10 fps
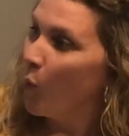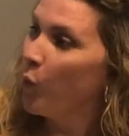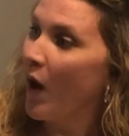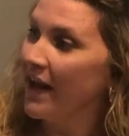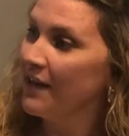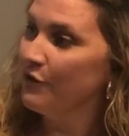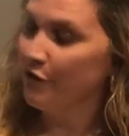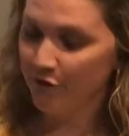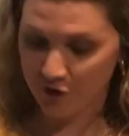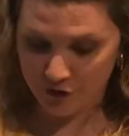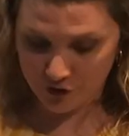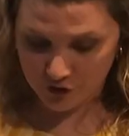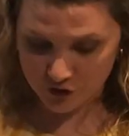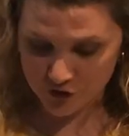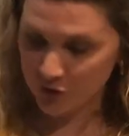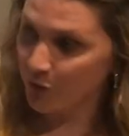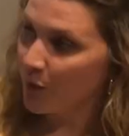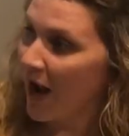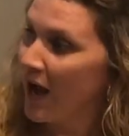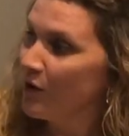White fur
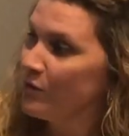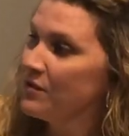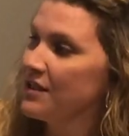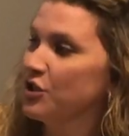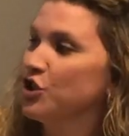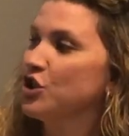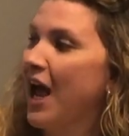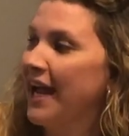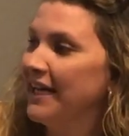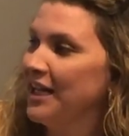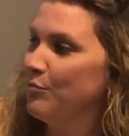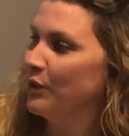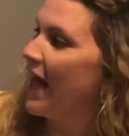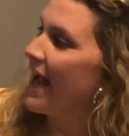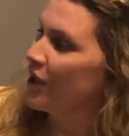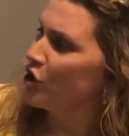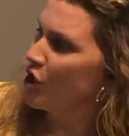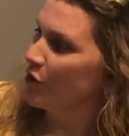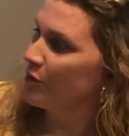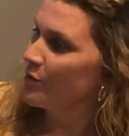surrounds a shiny black
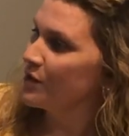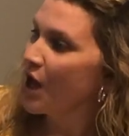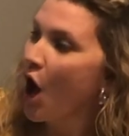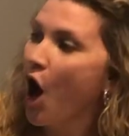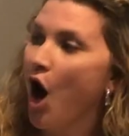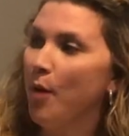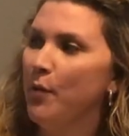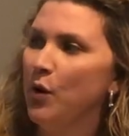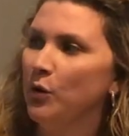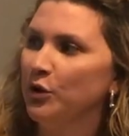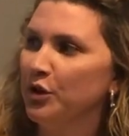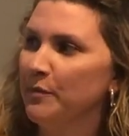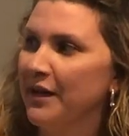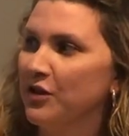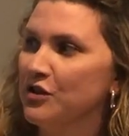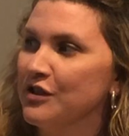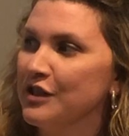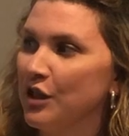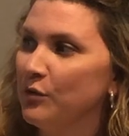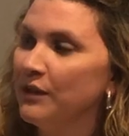nose. A polar bear
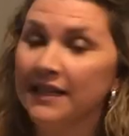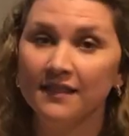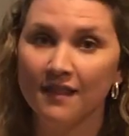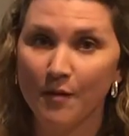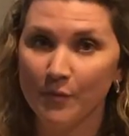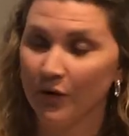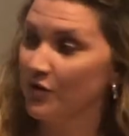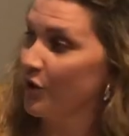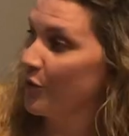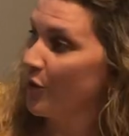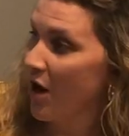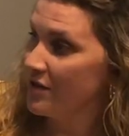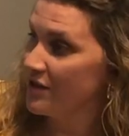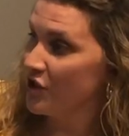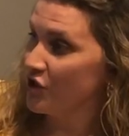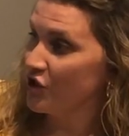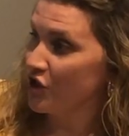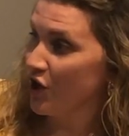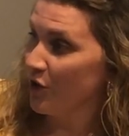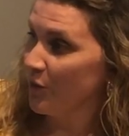slowly lumbers across the
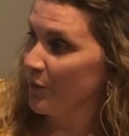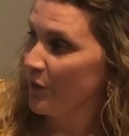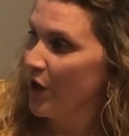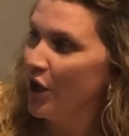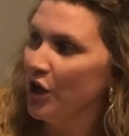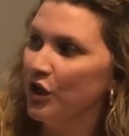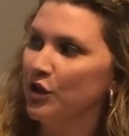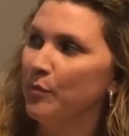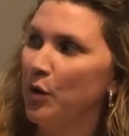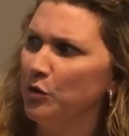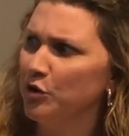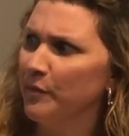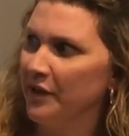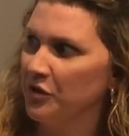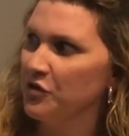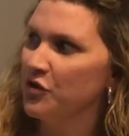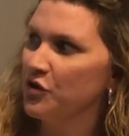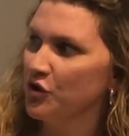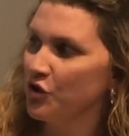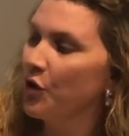snow. The polar bear's
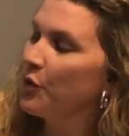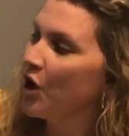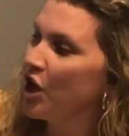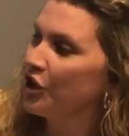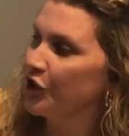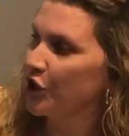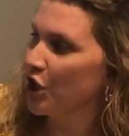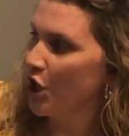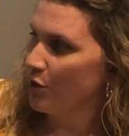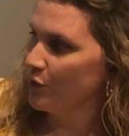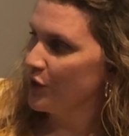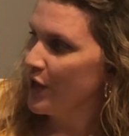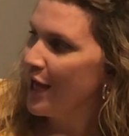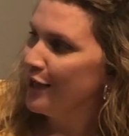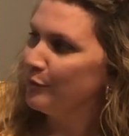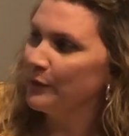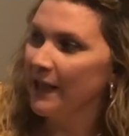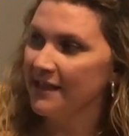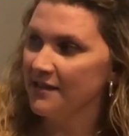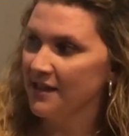snow-colored coat
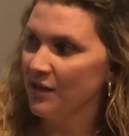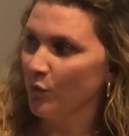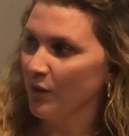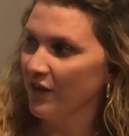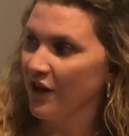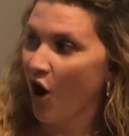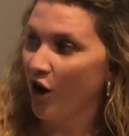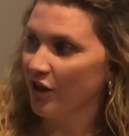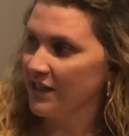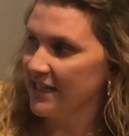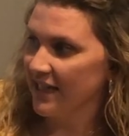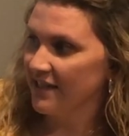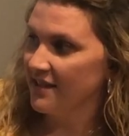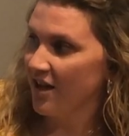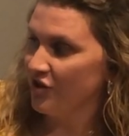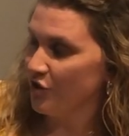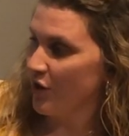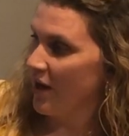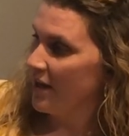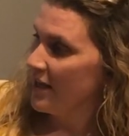blends in with the Arctic tundra.